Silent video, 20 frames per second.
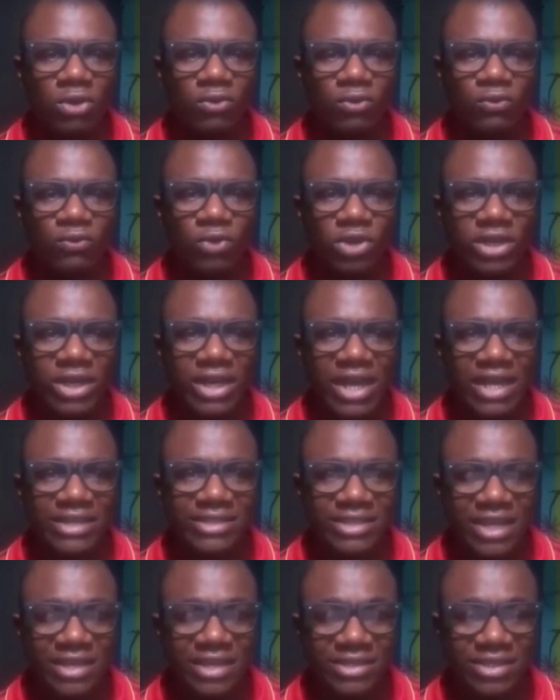for the
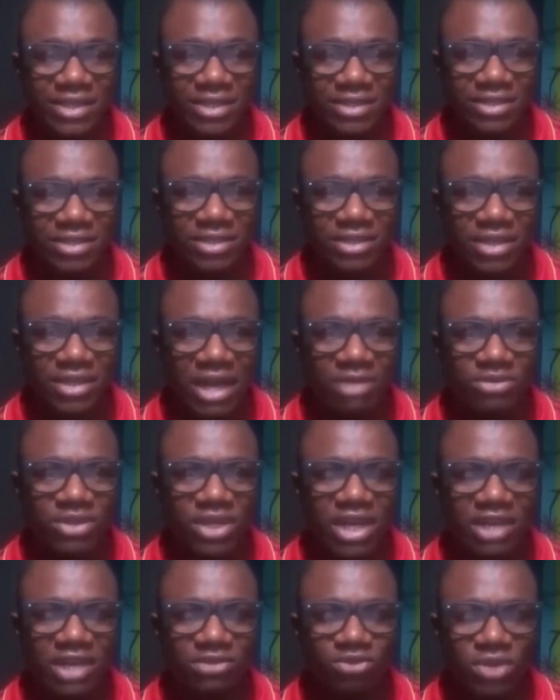last 30 days? How
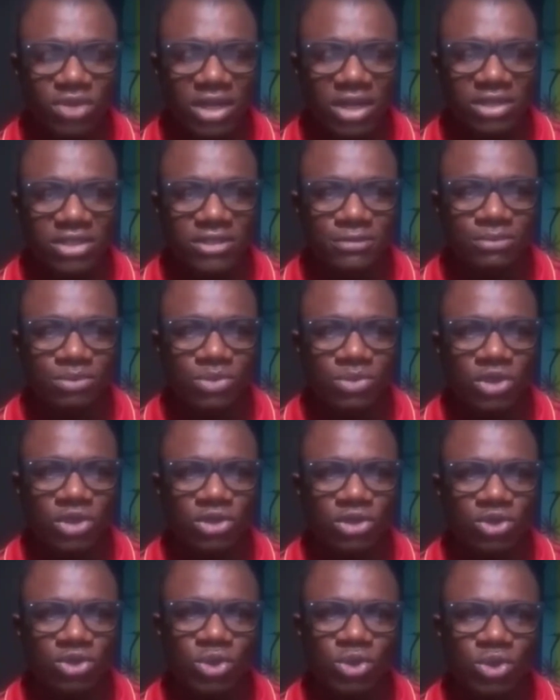did I do that?
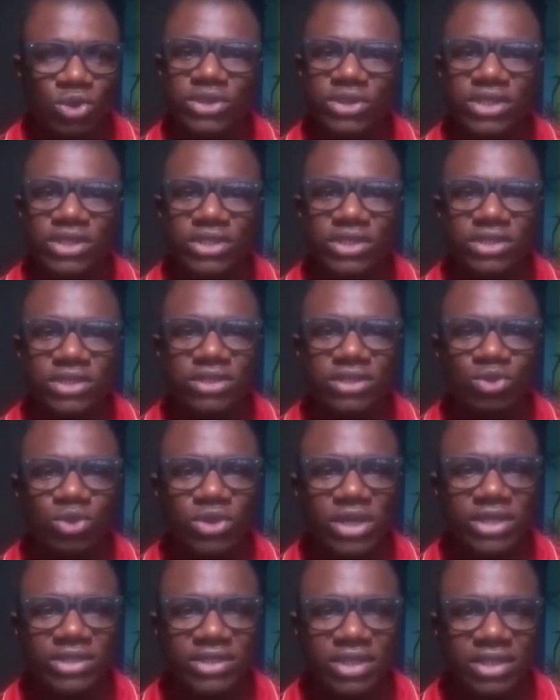So today's
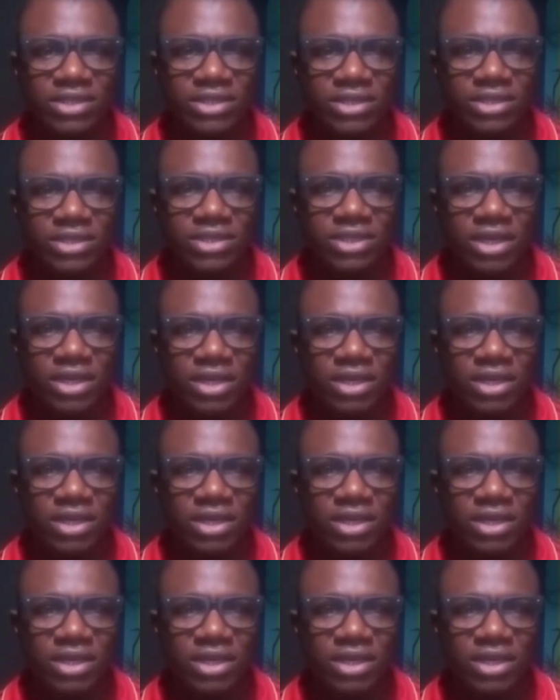date is